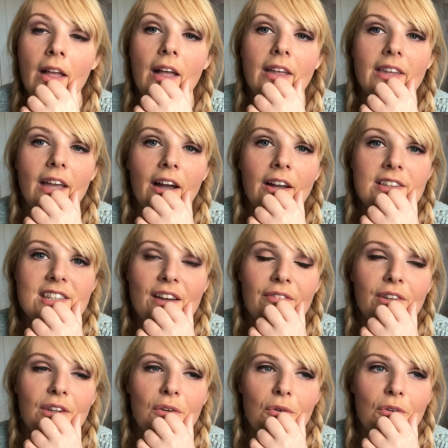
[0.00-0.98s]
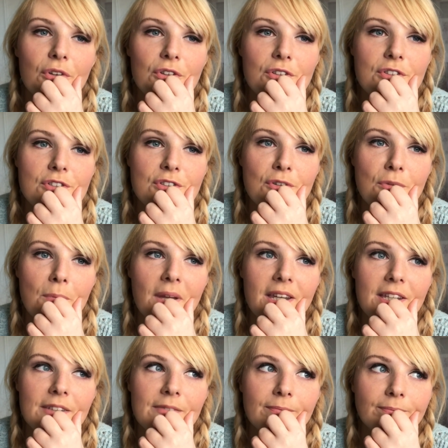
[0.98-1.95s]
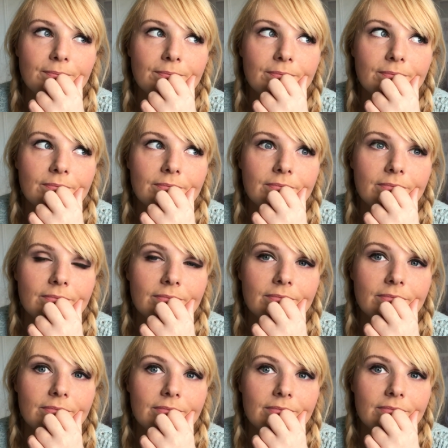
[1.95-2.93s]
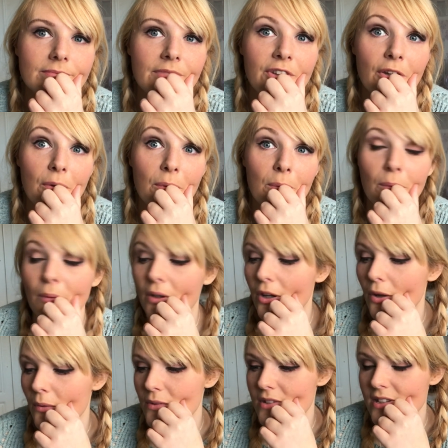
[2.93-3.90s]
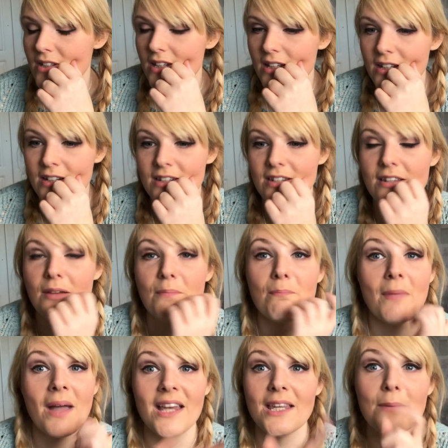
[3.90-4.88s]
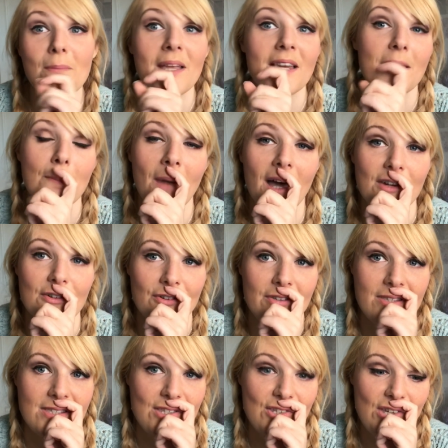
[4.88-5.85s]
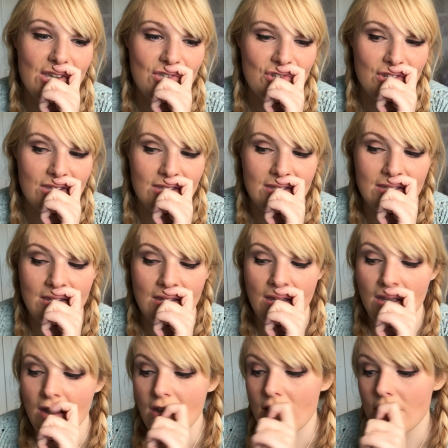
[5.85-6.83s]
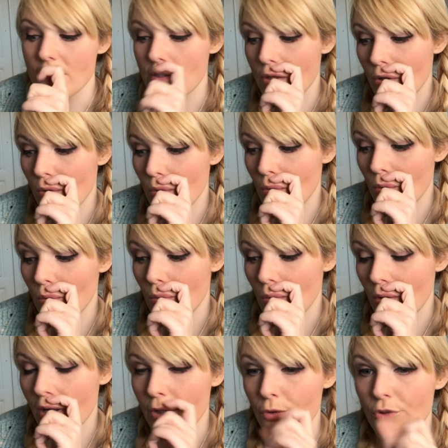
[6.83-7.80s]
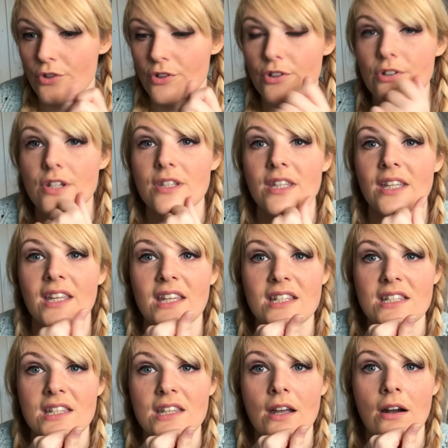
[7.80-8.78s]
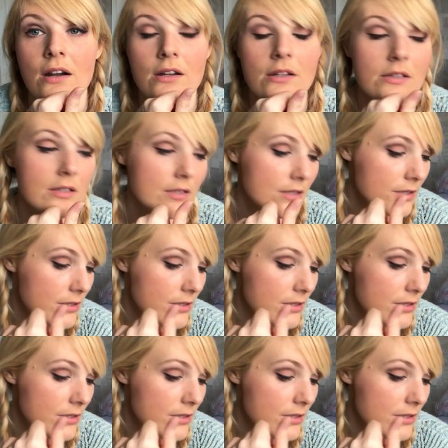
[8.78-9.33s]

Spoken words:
Yeah, I definitely ordered too many. So we're going to need many mini pattern suggestions. So I ordered the Giddy Yarns